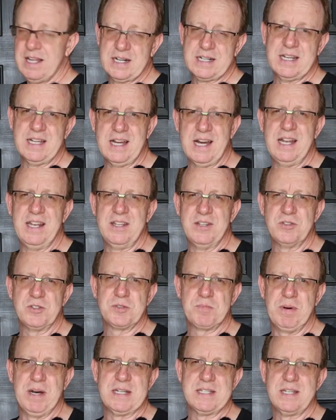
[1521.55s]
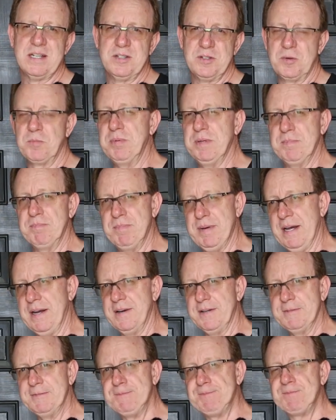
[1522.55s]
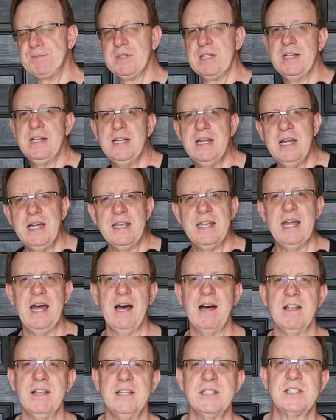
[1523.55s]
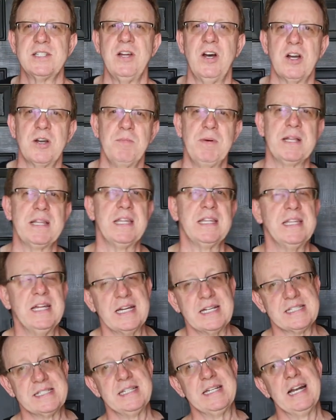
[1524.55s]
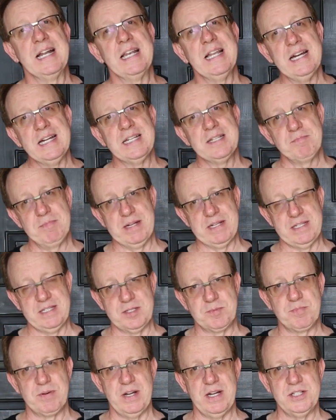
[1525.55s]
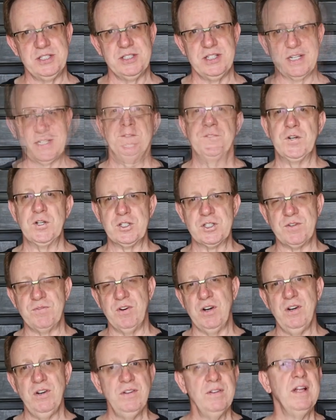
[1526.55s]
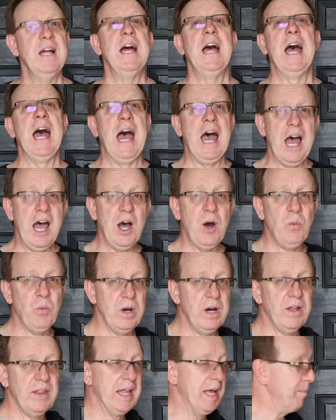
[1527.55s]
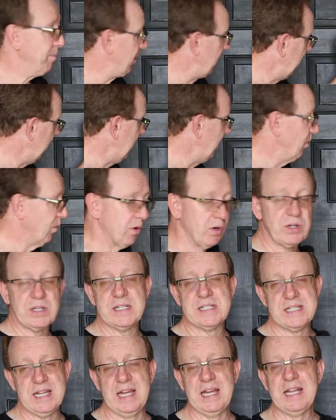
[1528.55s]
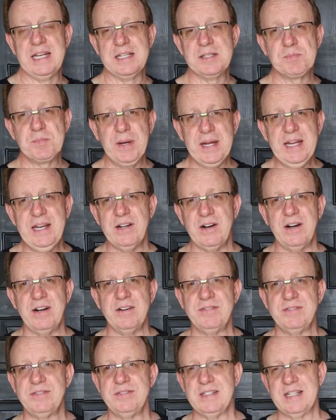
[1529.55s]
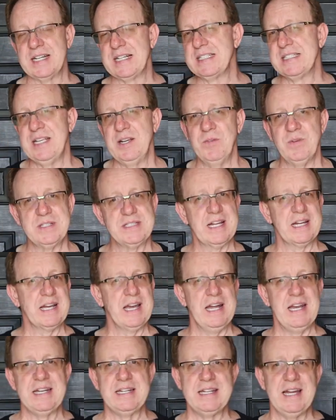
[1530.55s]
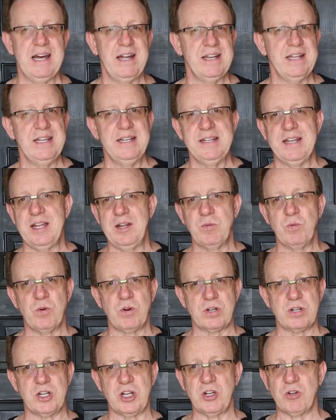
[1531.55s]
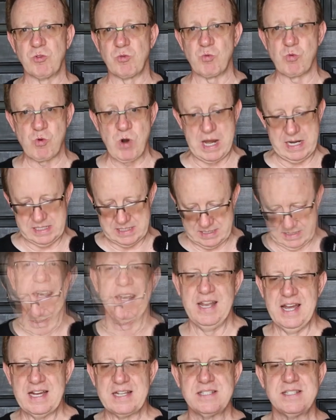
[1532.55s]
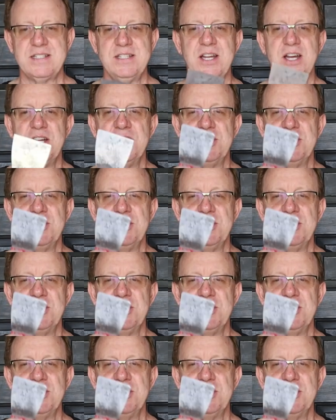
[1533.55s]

like to gotten those spots a little bit better. Now, let's talk about the things that I liked about this project. First of all, how well that plane worked at taking this paint off. Like I say, once I got it dialed in, it worked great. Next,